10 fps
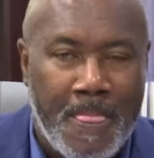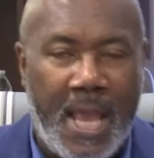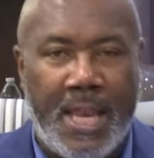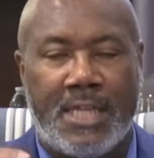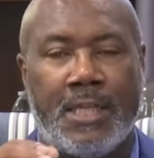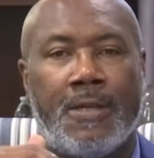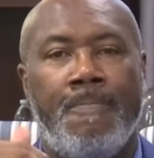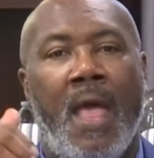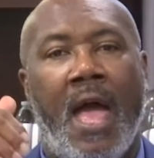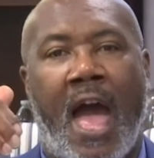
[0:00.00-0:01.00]
In
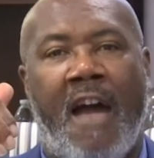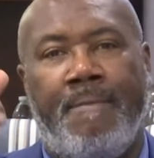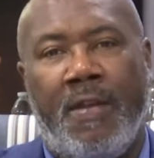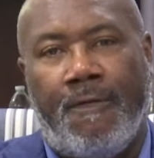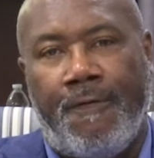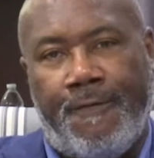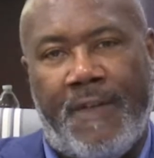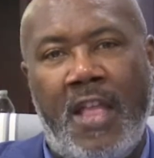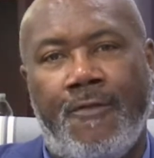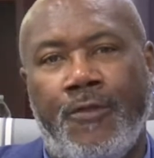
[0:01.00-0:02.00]
essence, I've been
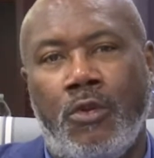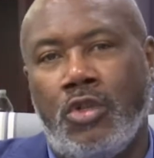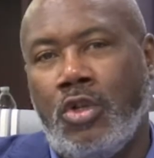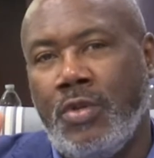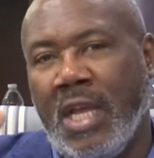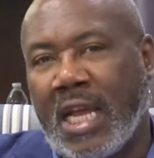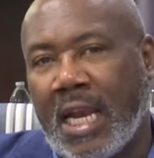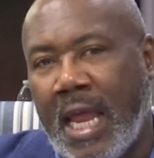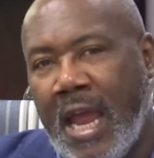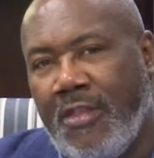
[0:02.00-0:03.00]
faithful to
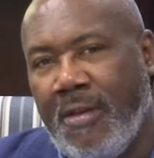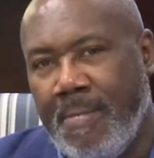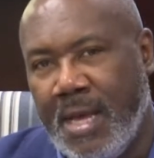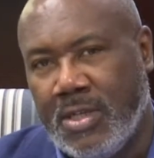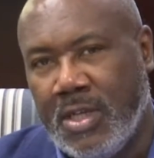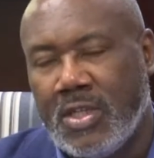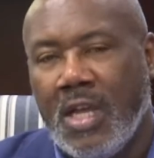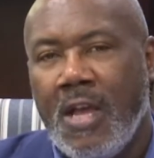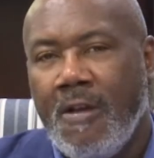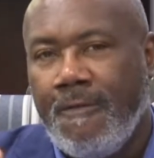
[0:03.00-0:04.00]
declare the message,
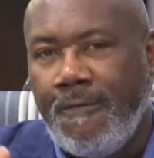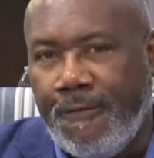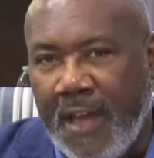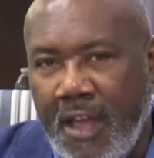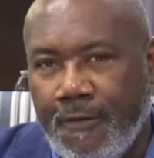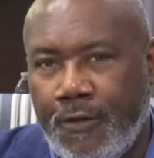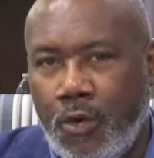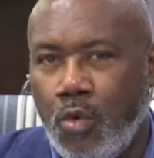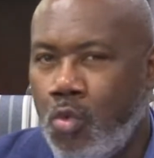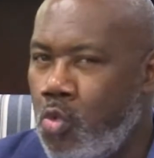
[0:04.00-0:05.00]

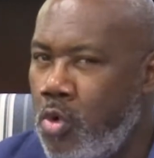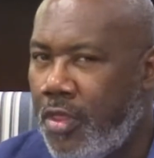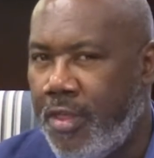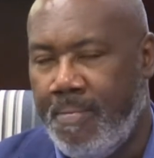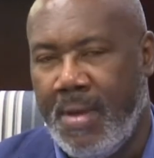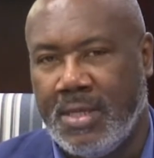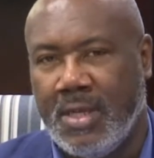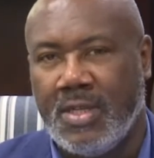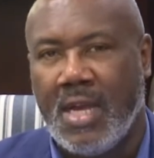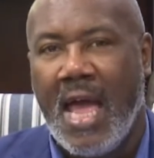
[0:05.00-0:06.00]
faithful with the
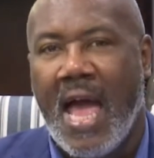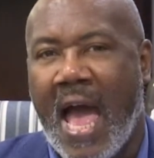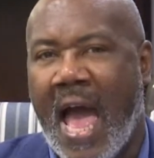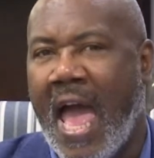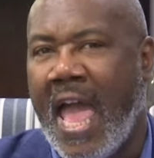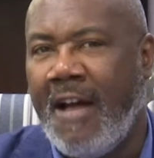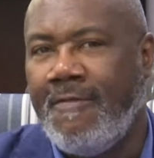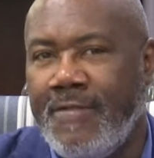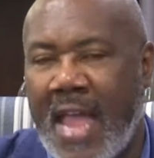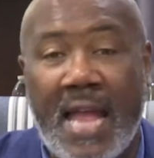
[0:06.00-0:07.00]
message. I have
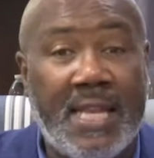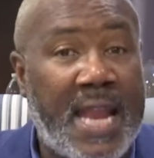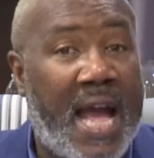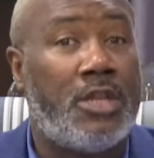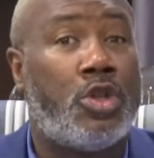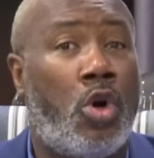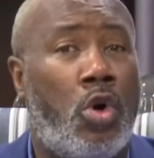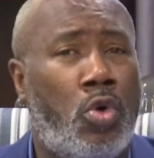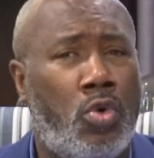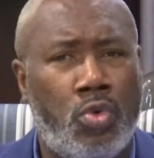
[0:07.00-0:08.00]
not
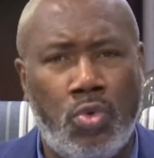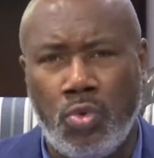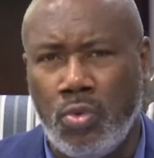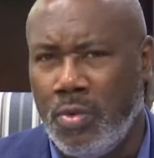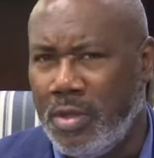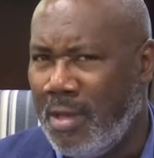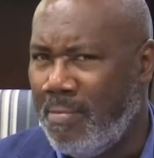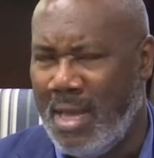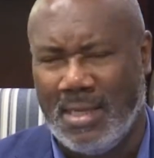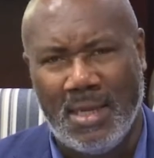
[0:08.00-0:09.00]
told the
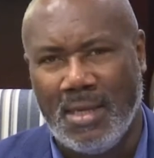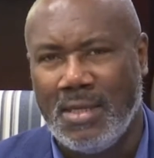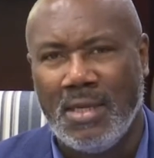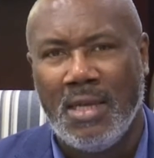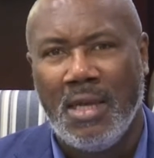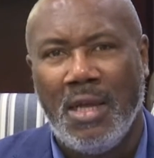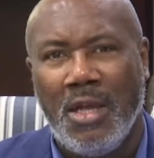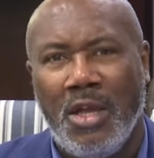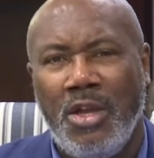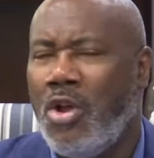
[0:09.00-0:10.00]
message.
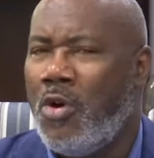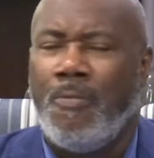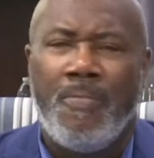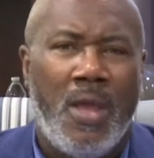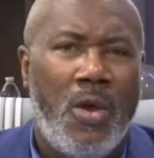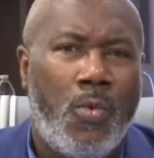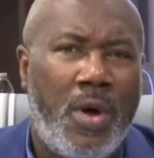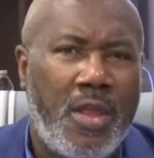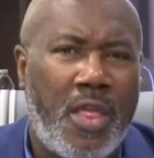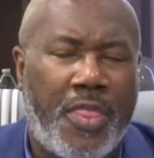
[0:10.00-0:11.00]
You know,
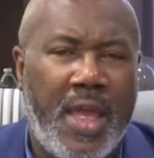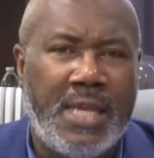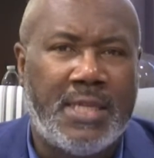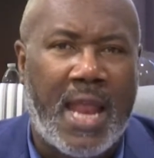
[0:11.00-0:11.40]
one of the things that